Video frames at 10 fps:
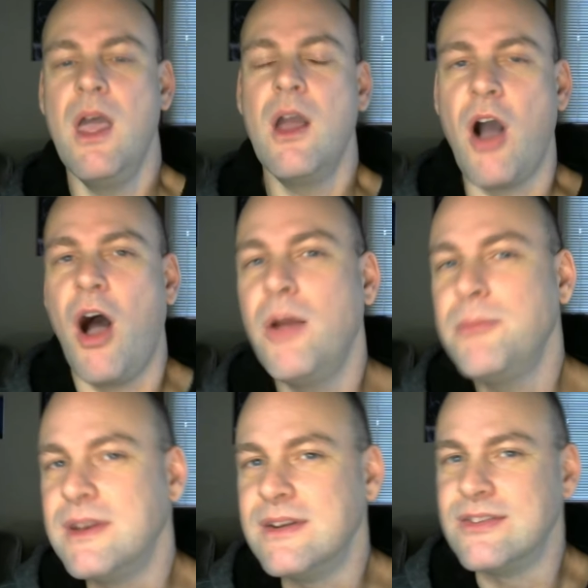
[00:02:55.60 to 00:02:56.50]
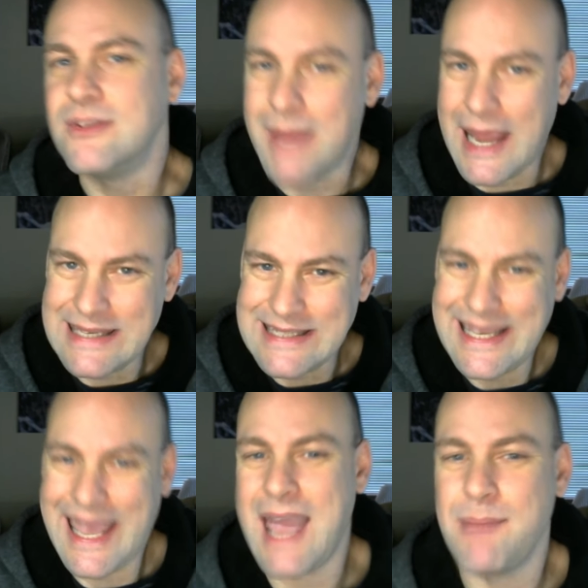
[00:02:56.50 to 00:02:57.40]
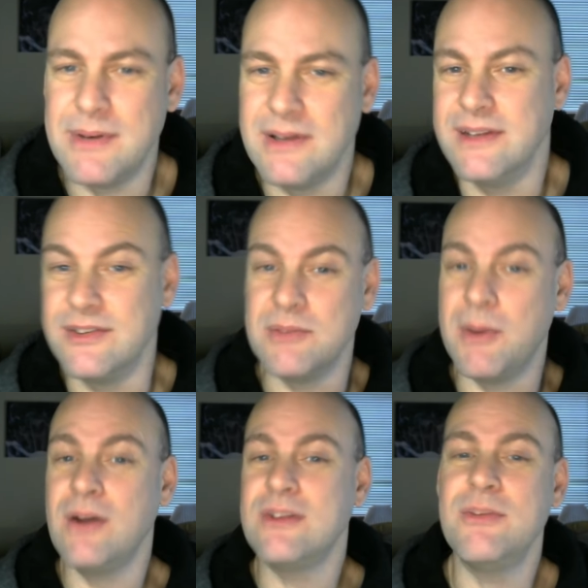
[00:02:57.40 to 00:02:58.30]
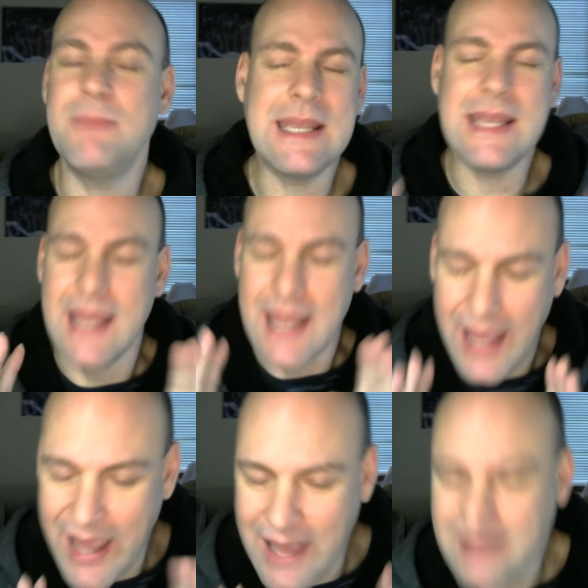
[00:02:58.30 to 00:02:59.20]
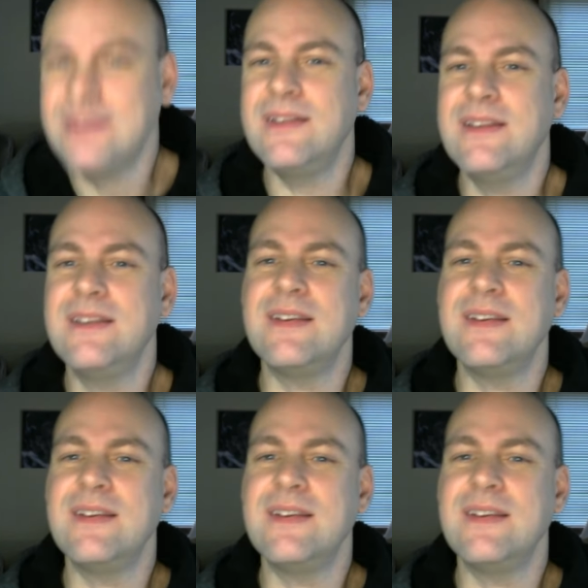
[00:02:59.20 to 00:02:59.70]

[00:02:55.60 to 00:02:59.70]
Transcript: Communism and capitalism are to me excellent